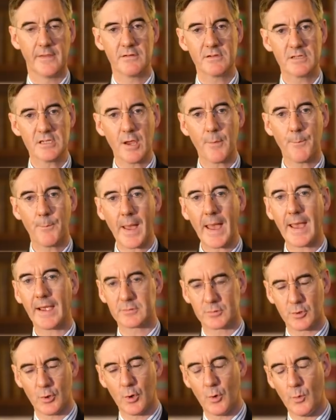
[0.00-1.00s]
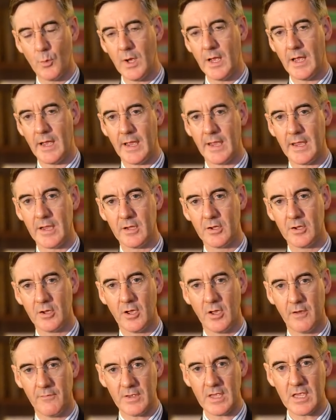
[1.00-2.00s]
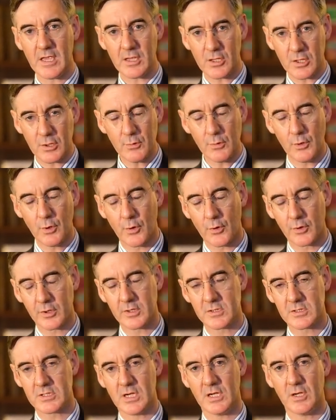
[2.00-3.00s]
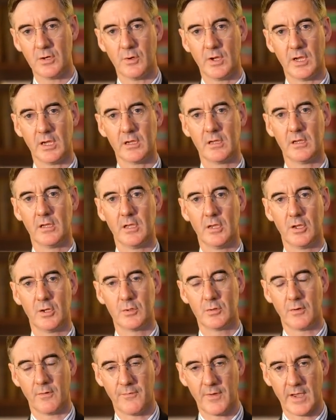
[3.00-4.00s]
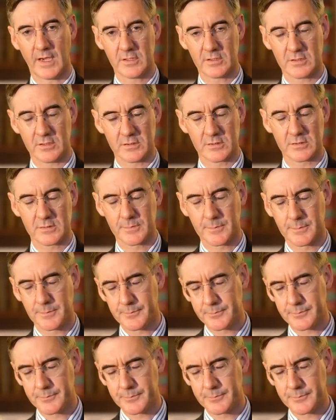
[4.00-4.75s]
there is no backdoor way of EU law continuing to affect us.